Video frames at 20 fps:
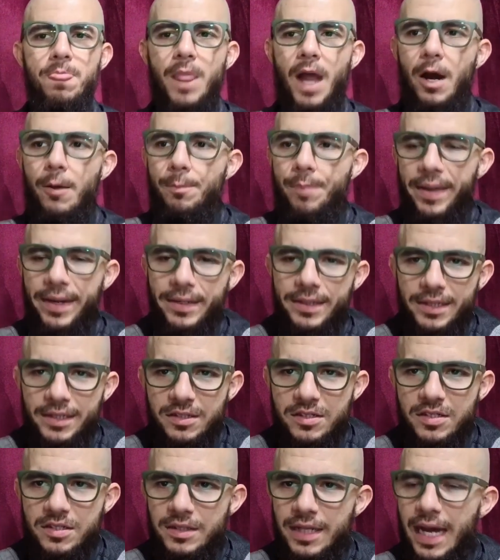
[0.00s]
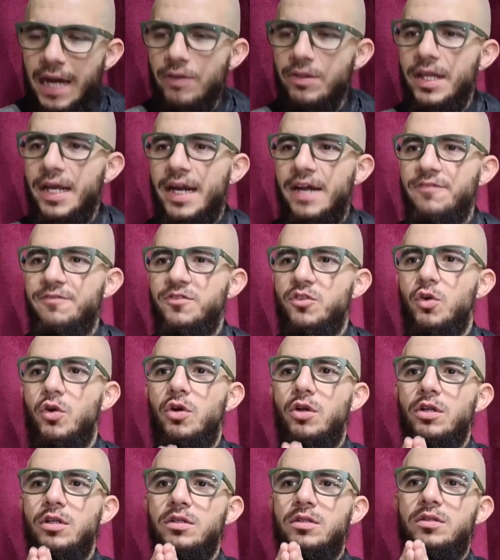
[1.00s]
Now parents, now that I've
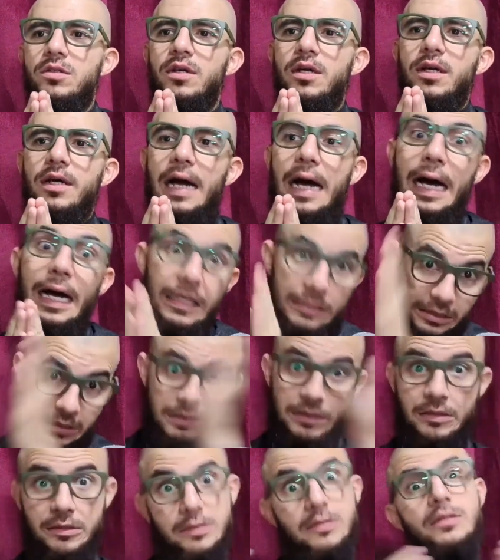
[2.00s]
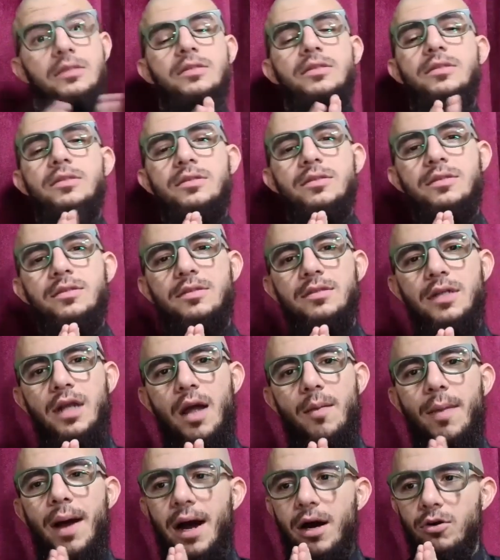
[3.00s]
told us
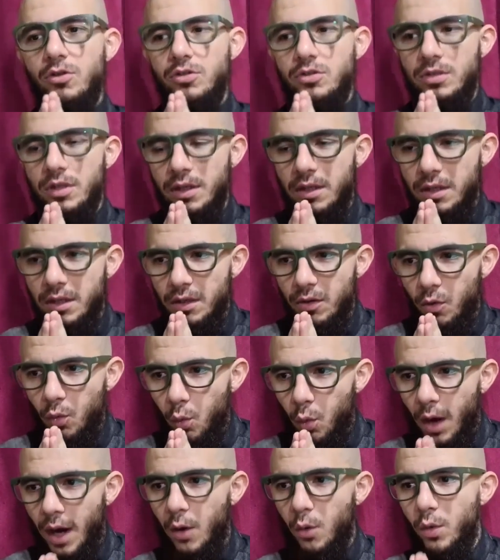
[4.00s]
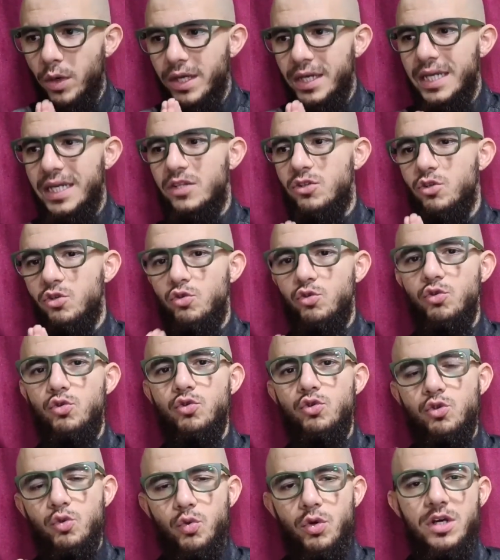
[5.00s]
about what we need to
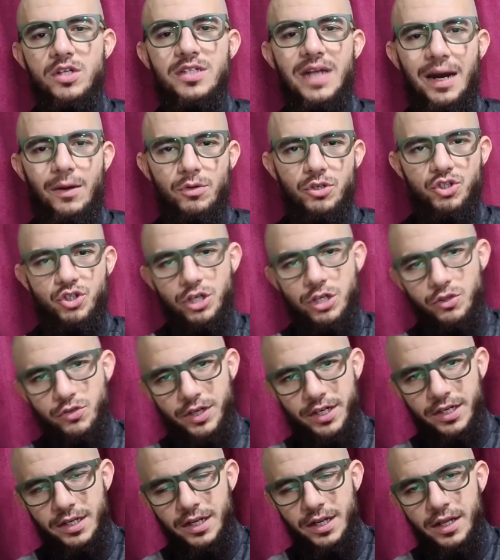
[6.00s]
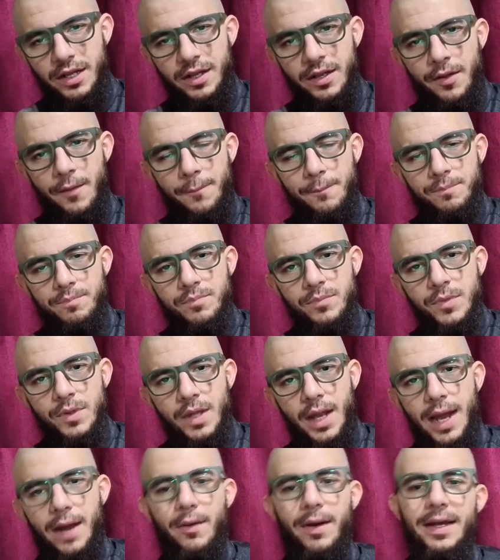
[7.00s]
do towards our children,
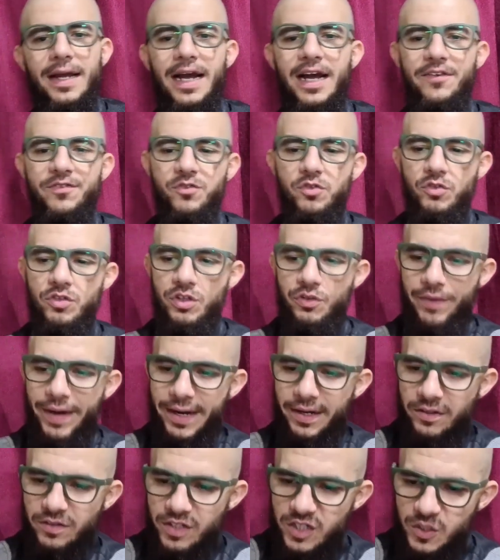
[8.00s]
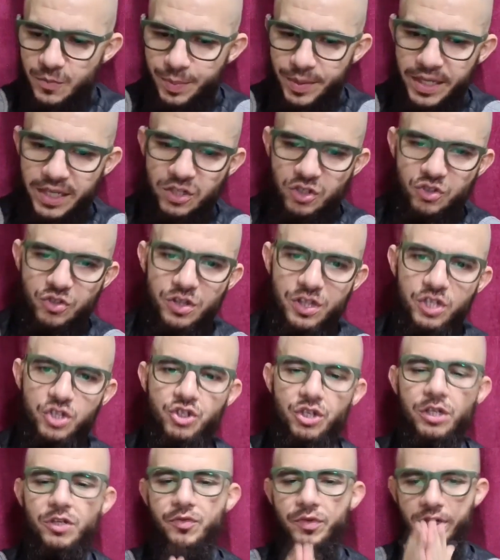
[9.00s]
now I have to direct the speech to the
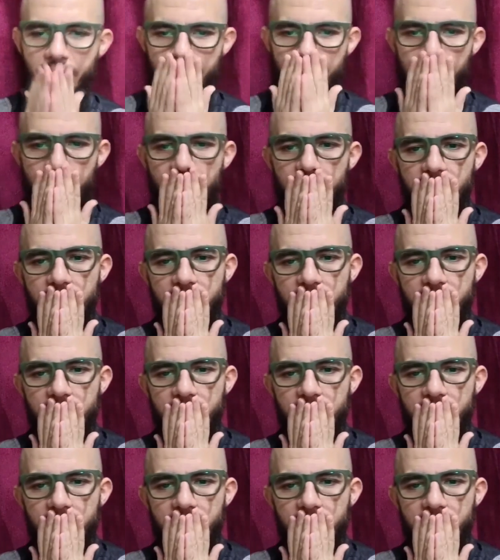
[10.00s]
children.